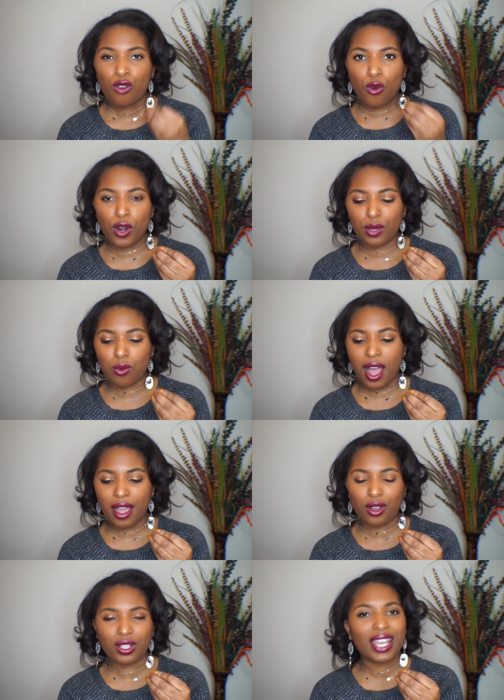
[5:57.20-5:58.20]
for a
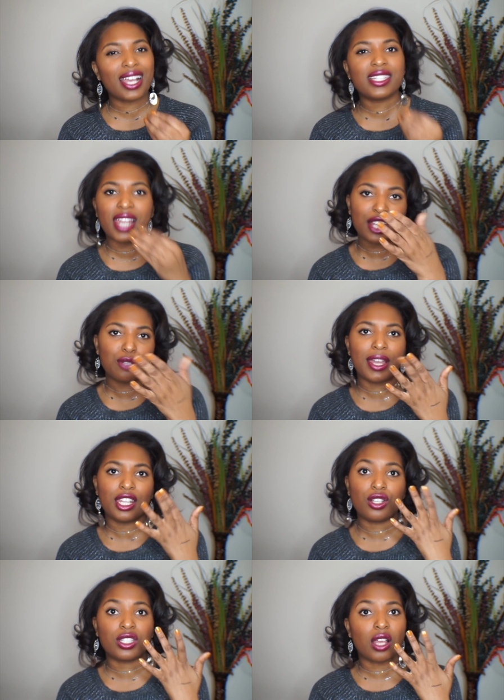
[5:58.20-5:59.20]
while. Like I said, I do my
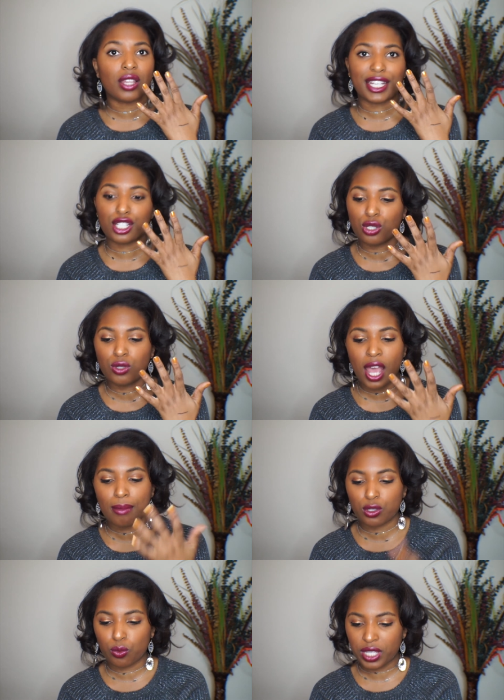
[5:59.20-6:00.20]
nails like two
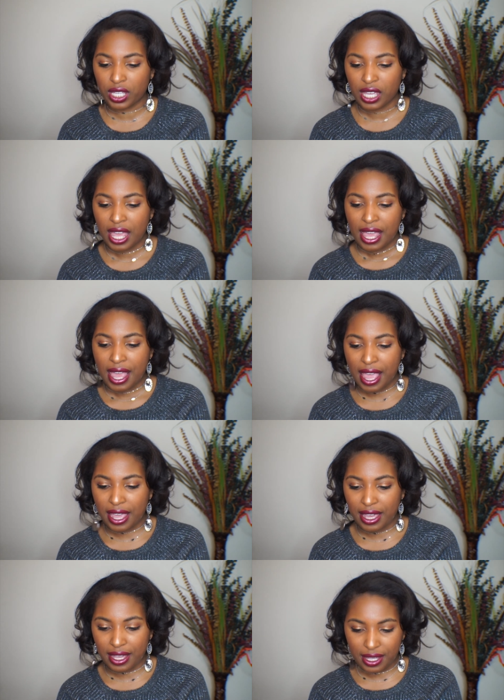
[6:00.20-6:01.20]
times a week.
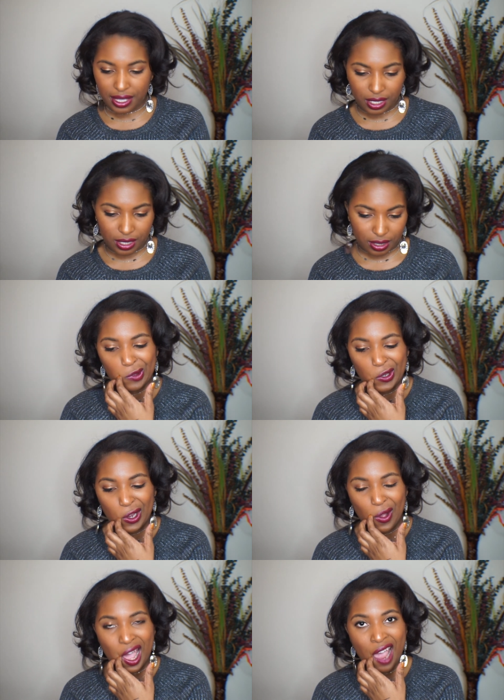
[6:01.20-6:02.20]
And you
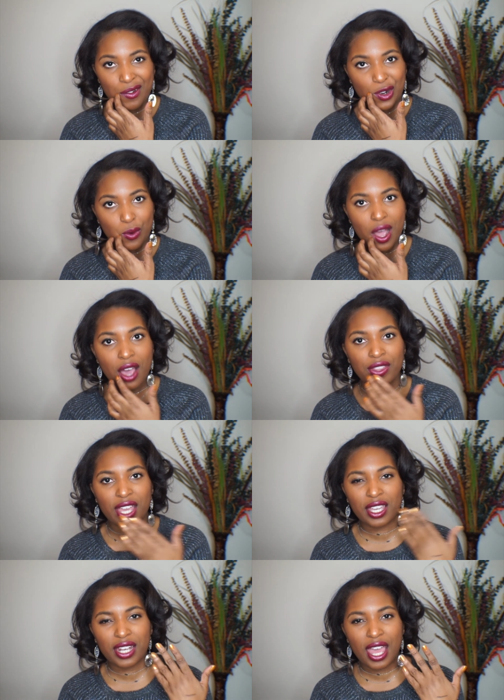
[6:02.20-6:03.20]
know, after a while, that can